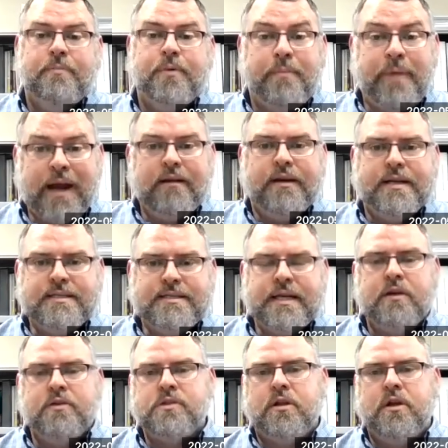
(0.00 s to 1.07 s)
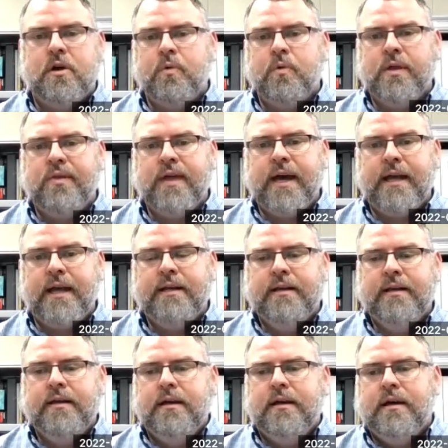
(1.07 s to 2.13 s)
preparedness that goes along with that,
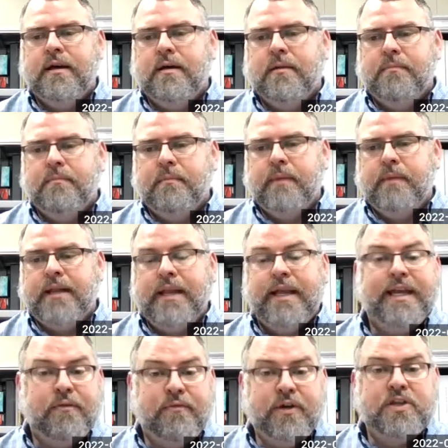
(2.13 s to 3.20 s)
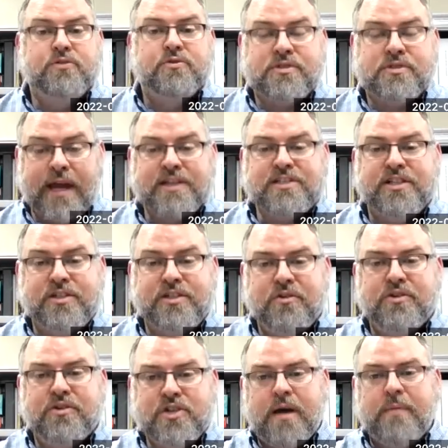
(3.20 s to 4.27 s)
and the individuals to actually do
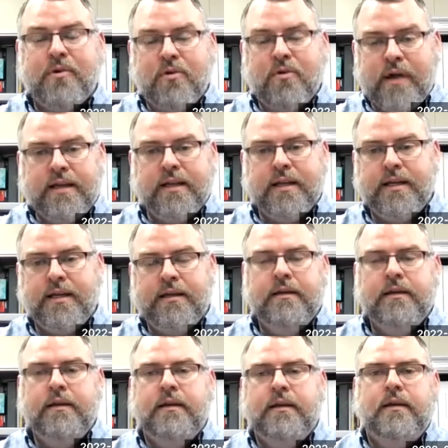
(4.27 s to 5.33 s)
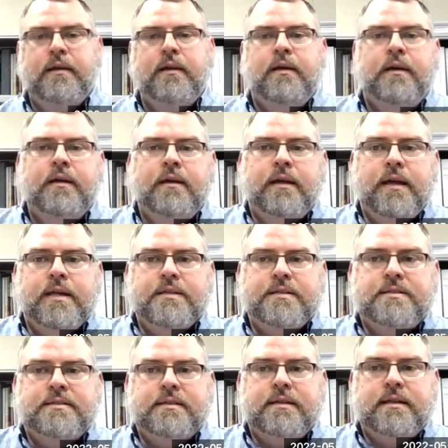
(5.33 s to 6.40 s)
the job correctly,
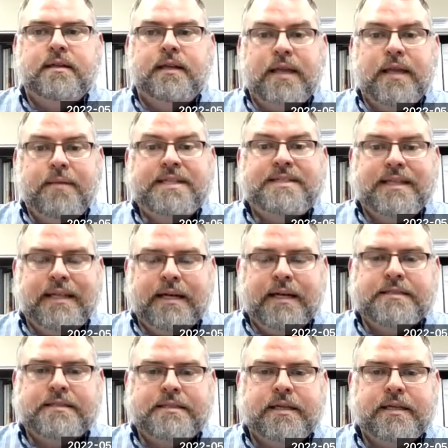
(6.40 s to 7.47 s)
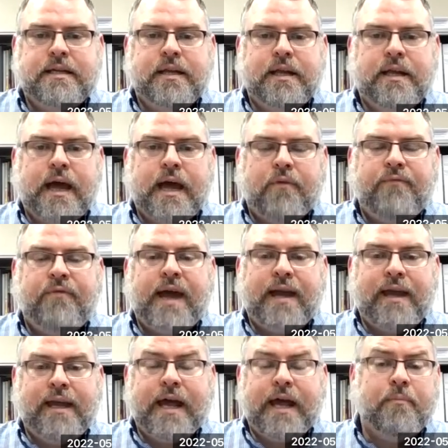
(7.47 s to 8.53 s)
is limiting us in how
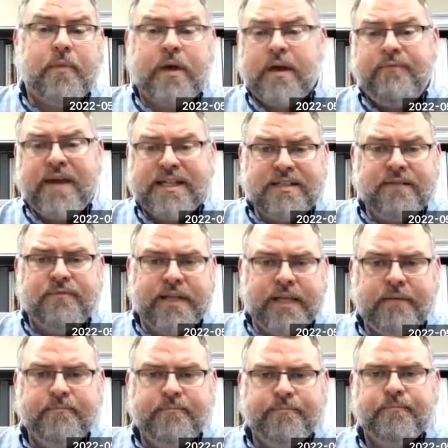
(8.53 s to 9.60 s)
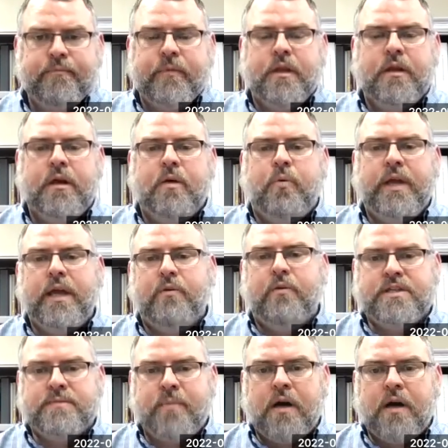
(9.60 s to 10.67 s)
effectively we can
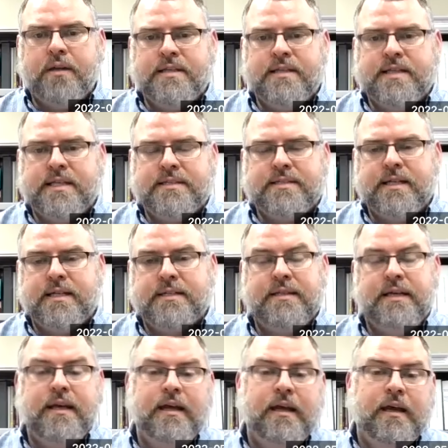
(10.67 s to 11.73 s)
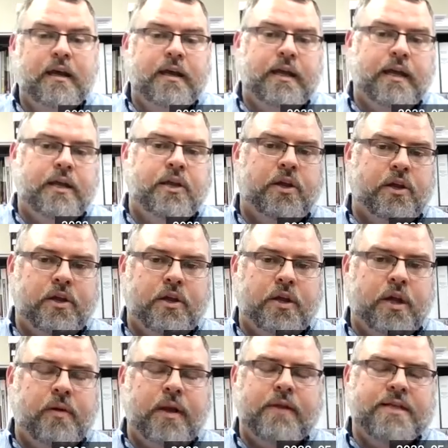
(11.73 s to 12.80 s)
respond to these incidents.
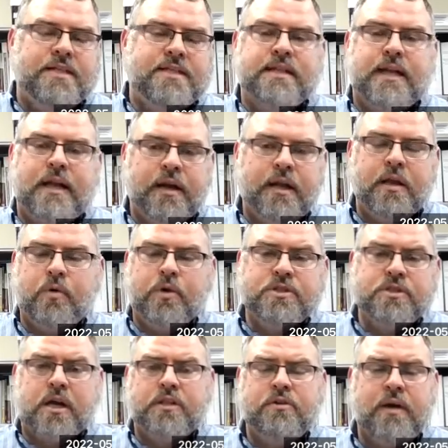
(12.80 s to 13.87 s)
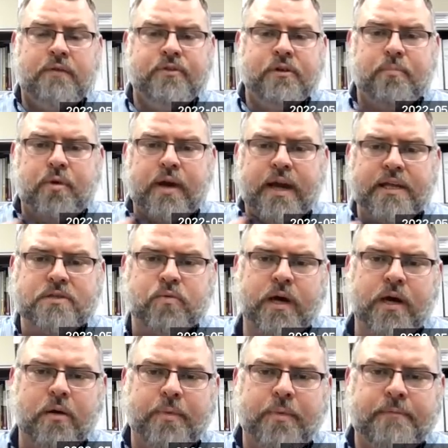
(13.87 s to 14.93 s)
And this is an area that we'll talk to after the break as
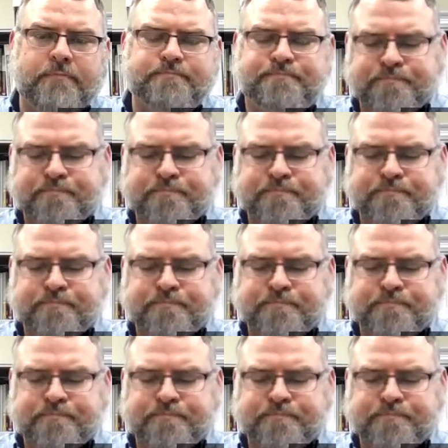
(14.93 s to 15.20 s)
well. But